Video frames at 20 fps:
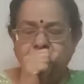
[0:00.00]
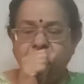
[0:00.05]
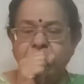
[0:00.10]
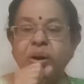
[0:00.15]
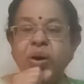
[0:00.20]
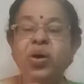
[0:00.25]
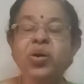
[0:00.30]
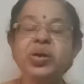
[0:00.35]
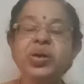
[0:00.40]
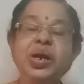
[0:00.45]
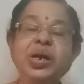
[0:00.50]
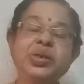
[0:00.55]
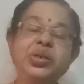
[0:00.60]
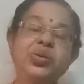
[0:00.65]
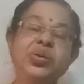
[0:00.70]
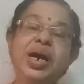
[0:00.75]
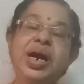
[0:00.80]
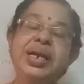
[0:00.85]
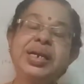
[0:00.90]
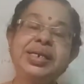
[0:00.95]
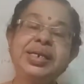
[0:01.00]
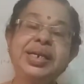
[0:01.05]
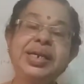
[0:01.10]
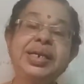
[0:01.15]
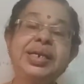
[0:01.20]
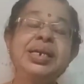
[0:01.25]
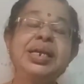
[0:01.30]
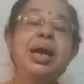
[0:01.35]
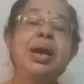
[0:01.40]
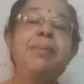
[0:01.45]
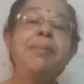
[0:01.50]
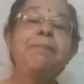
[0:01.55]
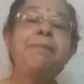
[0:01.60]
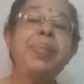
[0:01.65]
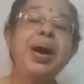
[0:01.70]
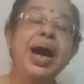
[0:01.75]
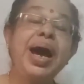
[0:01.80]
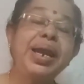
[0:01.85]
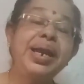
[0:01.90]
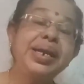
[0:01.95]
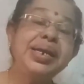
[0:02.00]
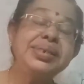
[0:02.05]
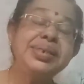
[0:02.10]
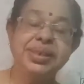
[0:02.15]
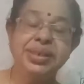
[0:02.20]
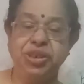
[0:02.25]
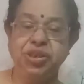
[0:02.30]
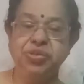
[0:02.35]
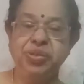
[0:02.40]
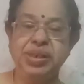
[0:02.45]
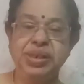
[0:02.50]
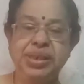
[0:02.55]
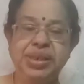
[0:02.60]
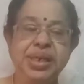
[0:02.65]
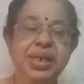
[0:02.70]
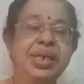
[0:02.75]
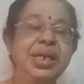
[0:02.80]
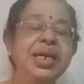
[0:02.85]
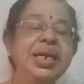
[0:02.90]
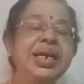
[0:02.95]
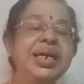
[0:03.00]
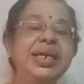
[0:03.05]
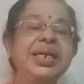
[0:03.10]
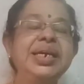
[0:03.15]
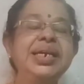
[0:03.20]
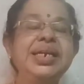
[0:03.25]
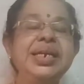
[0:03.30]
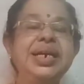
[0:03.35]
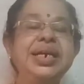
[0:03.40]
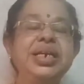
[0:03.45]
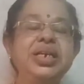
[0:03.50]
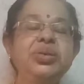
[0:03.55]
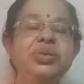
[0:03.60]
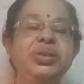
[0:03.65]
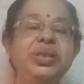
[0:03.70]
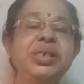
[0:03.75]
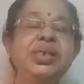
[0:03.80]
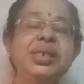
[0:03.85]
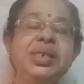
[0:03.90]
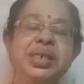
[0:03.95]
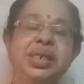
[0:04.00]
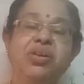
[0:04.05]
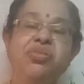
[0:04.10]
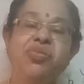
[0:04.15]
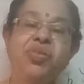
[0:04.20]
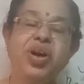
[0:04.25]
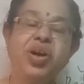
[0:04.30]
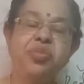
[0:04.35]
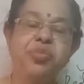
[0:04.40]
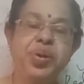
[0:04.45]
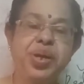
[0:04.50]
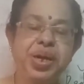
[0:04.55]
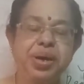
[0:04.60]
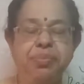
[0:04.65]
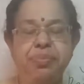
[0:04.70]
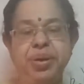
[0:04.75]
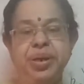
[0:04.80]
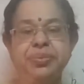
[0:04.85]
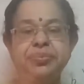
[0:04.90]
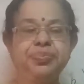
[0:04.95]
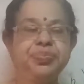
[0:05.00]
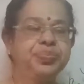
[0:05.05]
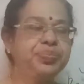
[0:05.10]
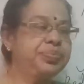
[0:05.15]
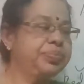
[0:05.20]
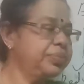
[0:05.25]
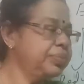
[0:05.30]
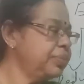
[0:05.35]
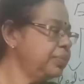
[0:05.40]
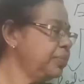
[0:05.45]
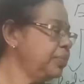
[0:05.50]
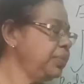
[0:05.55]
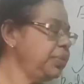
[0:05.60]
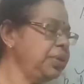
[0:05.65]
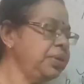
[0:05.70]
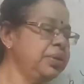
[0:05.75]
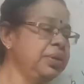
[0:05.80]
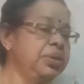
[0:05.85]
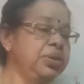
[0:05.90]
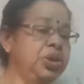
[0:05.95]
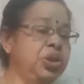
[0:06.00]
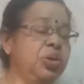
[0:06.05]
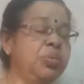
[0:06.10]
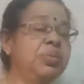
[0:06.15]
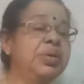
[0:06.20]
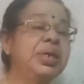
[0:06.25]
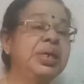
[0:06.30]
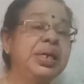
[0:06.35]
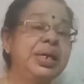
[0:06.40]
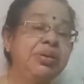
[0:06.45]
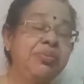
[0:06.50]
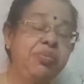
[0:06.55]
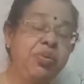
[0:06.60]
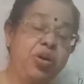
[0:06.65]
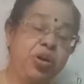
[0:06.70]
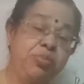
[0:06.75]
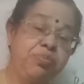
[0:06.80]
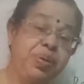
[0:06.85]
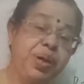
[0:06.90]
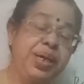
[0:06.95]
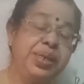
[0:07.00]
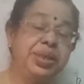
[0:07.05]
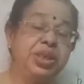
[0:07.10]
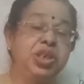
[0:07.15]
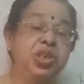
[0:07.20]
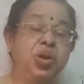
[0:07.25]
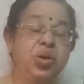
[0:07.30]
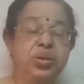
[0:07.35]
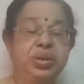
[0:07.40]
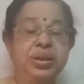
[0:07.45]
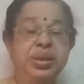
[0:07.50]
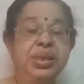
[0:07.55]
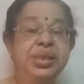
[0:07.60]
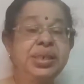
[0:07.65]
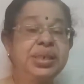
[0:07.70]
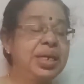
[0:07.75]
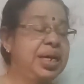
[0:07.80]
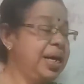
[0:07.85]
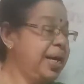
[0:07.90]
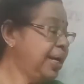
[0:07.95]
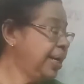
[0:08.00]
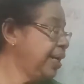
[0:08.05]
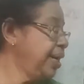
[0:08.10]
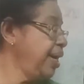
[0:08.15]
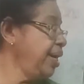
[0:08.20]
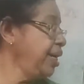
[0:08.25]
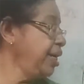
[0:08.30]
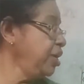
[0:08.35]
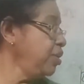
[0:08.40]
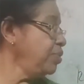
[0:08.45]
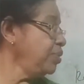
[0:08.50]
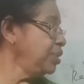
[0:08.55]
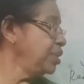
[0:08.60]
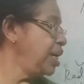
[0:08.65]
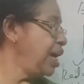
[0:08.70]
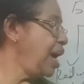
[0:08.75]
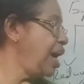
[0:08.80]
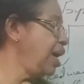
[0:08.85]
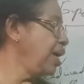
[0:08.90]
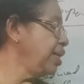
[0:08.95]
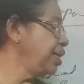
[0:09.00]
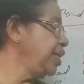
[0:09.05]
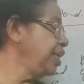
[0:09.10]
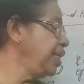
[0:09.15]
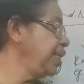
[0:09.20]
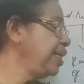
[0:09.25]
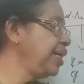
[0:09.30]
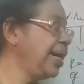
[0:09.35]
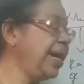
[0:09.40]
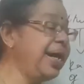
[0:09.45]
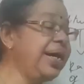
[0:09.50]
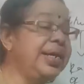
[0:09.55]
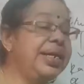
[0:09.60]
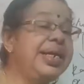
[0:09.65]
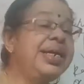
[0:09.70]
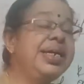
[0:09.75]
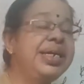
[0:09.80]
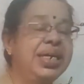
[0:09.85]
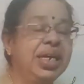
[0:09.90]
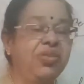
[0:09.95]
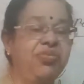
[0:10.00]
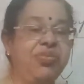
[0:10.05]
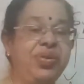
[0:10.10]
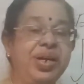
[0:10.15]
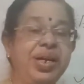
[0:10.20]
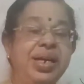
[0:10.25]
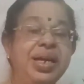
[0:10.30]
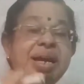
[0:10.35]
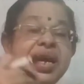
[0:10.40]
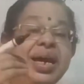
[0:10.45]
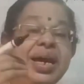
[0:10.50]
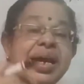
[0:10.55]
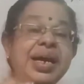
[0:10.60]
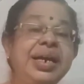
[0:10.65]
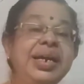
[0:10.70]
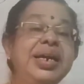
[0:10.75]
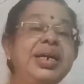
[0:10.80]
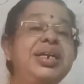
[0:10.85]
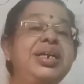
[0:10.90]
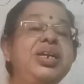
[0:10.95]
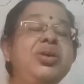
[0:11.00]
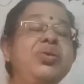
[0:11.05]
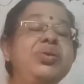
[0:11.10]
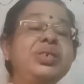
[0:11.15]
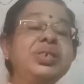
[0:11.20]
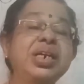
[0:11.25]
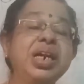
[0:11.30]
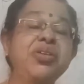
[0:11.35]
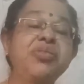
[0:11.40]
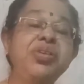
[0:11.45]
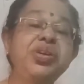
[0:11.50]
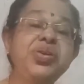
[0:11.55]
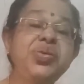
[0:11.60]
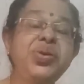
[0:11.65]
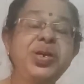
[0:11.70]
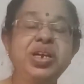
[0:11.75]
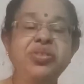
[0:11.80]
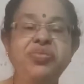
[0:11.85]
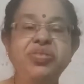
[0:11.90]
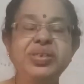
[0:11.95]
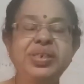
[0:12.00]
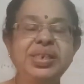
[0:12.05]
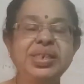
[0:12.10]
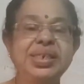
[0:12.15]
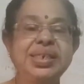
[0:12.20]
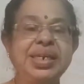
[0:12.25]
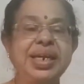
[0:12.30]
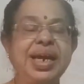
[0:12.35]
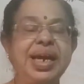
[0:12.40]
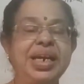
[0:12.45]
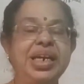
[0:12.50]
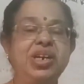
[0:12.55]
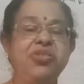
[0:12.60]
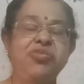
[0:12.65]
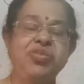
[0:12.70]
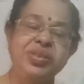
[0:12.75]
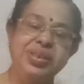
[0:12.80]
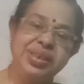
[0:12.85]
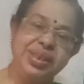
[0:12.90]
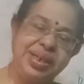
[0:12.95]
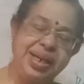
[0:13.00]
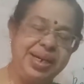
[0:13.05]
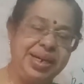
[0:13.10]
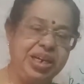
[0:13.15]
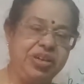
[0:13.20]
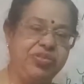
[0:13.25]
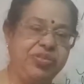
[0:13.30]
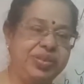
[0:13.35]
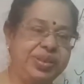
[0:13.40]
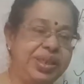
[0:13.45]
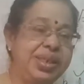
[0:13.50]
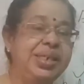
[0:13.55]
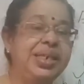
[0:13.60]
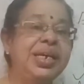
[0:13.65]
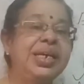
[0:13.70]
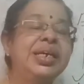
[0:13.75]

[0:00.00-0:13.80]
or to attain balanced situation, introducing FRBMA. So, for based on this, reduce RD and FD, reduce revenue deficit and fiscal deficit.